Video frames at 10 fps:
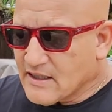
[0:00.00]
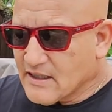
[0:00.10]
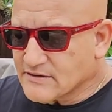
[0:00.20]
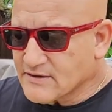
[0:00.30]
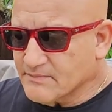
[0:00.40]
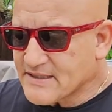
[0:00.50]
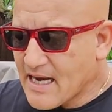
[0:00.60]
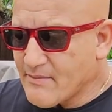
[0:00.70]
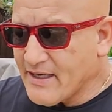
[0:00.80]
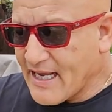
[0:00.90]

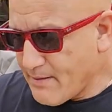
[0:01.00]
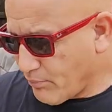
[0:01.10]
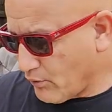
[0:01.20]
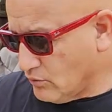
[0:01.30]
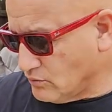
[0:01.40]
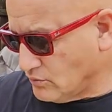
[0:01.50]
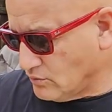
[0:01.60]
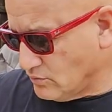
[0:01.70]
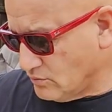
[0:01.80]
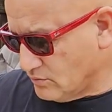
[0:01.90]
sometime in April,
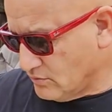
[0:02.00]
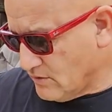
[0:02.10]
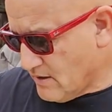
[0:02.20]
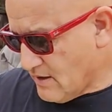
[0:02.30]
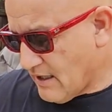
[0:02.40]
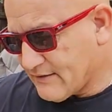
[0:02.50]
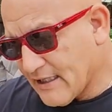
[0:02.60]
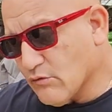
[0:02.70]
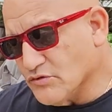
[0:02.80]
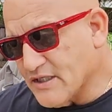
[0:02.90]
I
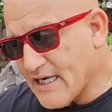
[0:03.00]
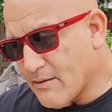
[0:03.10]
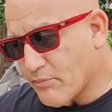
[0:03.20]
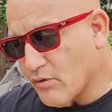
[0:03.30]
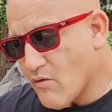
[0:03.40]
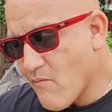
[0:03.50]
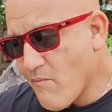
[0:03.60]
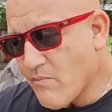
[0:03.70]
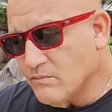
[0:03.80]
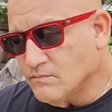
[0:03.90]
think it was in April,
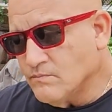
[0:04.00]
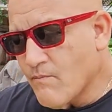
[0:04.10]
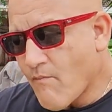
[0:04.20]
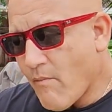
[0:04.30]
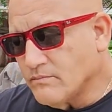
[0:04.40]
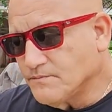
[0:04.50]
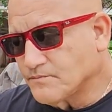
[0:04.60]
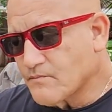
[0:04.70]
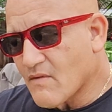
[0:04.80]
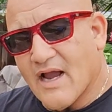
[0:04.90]

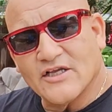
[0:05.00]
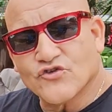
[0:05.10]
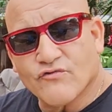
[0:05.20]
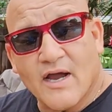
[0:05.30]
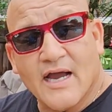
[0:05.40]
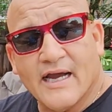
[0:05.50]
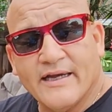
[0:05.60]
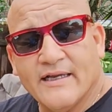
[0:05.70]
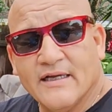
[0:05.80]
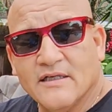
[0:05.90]
I
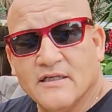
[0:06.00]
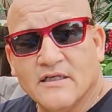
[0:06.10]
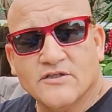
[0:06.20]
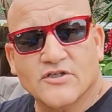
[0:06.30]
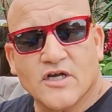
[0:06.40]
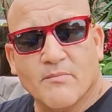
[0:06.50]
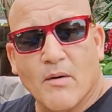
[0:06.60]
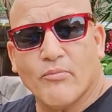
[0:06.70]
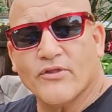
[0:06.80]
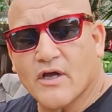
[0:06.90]
tried to come
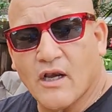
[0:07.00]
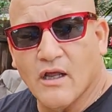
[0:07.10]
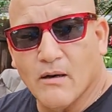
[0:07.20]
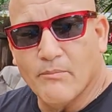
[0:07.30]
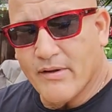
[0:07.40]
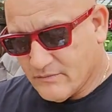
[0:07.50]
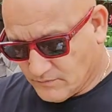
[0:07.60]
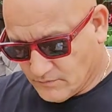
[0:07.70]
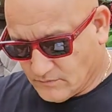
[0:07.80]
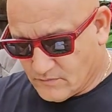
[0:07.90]
up with a club
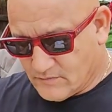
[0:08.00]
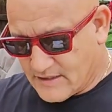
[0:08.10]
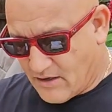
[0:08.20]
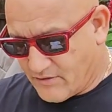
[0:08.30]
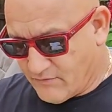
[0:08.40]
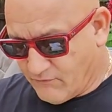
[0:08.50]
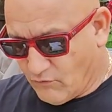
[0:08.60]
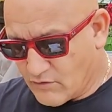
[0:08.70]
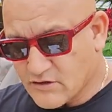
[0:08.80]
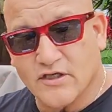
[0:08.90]
down here in
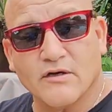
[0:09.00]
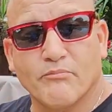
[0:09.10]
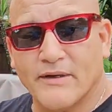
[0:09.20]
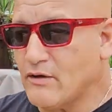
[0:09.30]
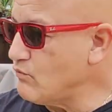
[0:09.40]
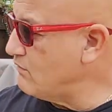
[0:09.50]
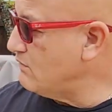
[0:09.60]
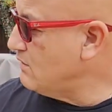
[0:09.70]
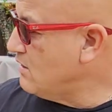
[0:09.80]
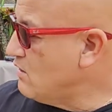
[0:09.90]
Florida to compete with
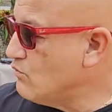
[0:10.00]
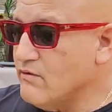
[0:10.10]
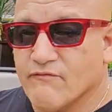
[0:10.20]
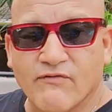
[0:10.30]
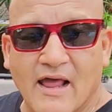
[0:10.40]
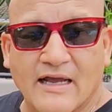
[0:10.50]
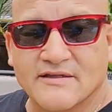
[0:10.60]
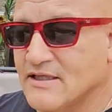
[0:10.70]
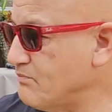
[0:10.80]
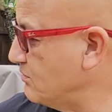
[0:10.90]
flying
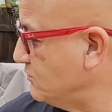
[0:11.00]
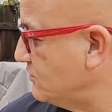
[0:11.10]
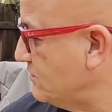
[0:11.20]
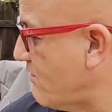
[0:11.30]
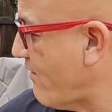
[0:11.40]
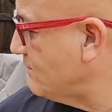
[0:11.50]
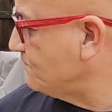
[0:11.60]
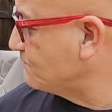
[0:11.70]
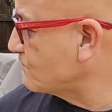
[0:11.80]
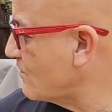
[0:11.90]
tipplers.
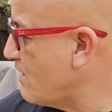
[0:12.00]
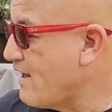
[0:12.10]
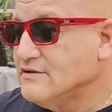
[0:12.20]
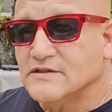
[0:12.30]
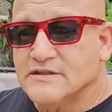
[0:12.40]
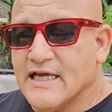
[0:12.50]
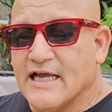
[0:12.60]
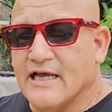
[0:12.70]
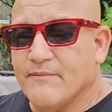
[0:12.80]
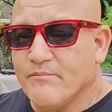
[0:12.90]

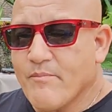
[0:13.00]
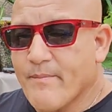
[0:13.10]
And